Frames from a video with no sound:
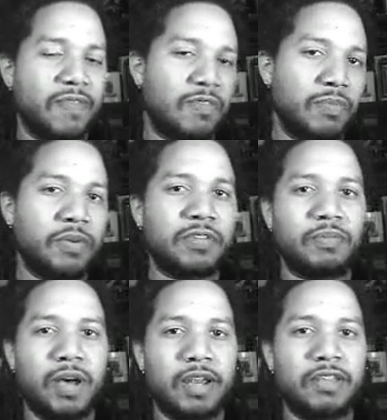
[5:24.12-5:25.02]
You be with
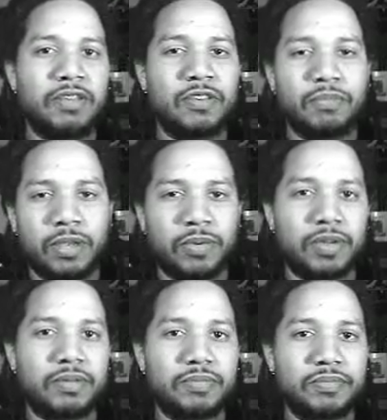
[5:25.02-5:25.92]
somebody, you be
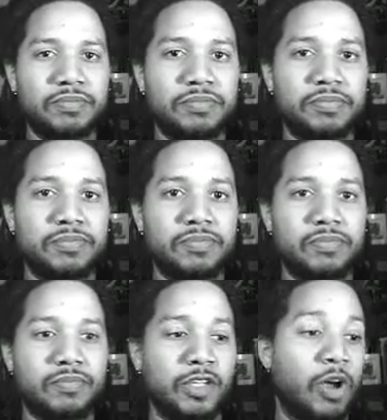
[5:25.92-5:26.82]
with them.
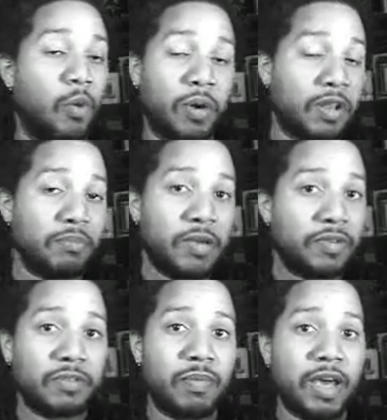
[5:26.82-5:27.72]
You don't want to be
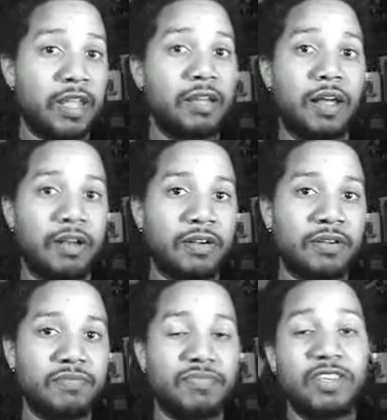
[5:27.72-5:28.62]
with somebody any
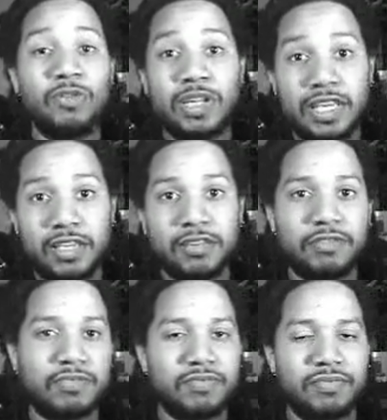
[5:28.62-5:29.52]
longer, then you
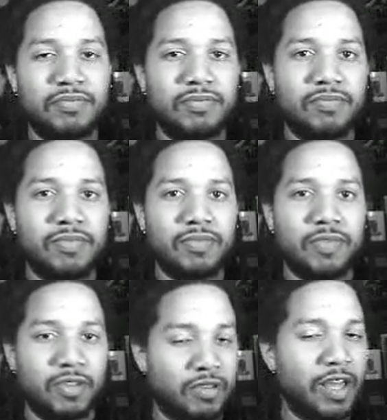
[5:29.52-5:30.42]
leave,
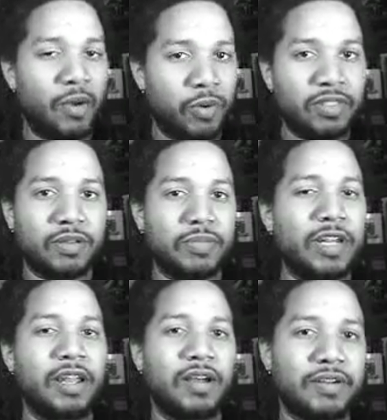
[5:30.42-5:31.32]
and you're not with them
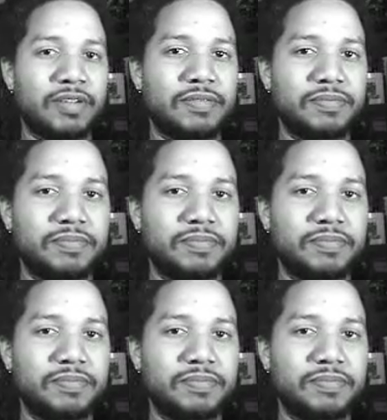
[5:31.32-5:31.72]
any longer.